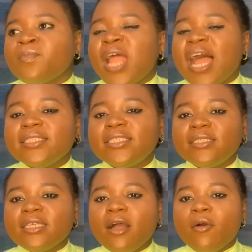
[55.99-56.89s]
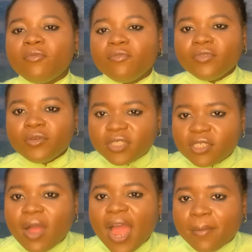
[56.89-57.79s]
And the reason
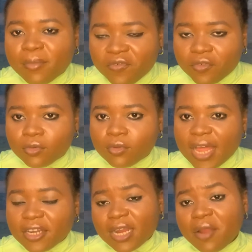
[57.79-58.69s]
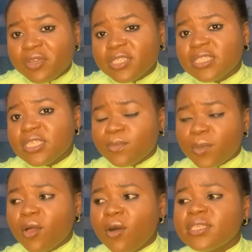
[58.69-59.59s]
why I'm even, another reason is
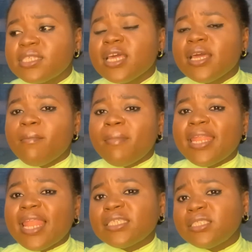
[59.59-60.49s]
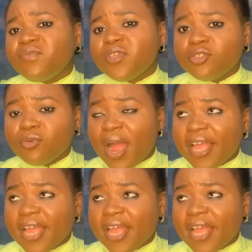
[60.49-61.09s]
because my last video I